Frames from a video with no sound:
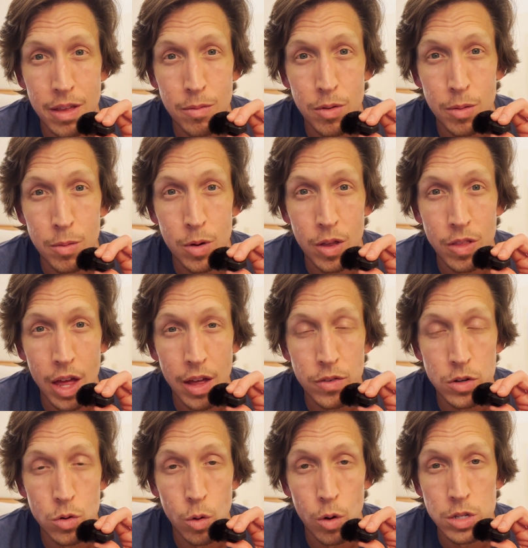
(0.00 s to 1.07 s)
They've been really
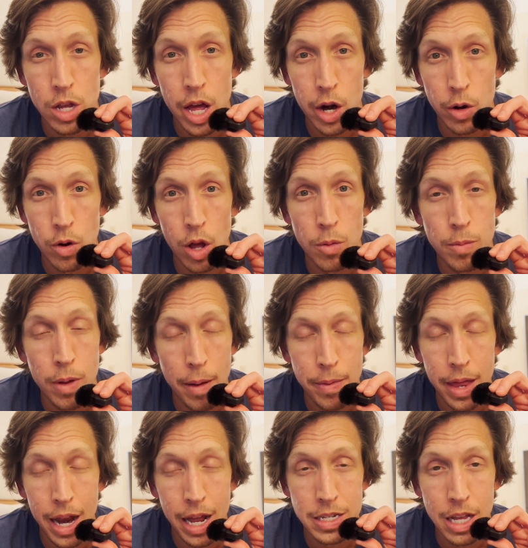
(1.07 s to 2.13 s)
thoughtful towards on a roadmap
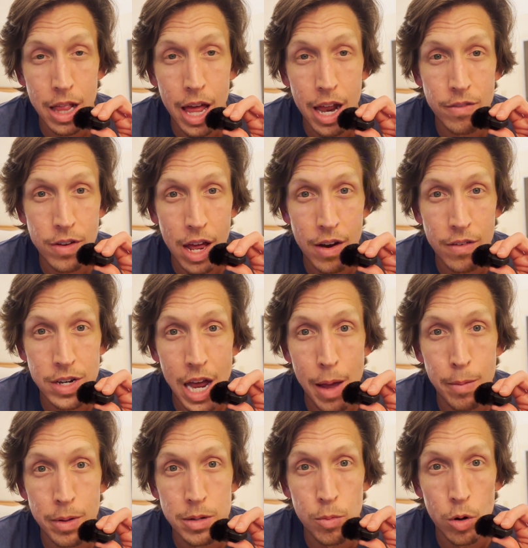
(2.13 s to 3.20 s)
that has a lot of kind of
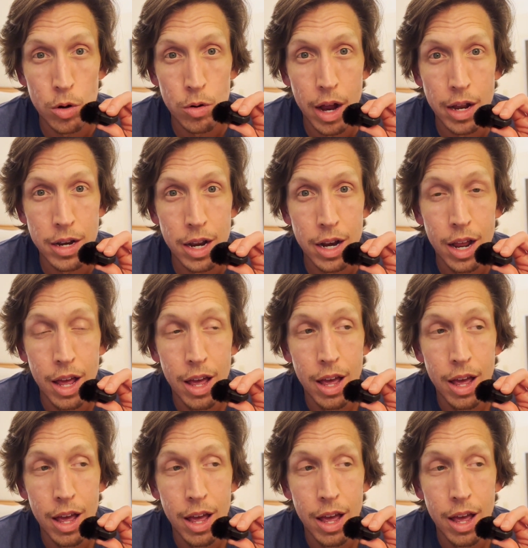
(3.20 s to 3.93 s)
time and support around it.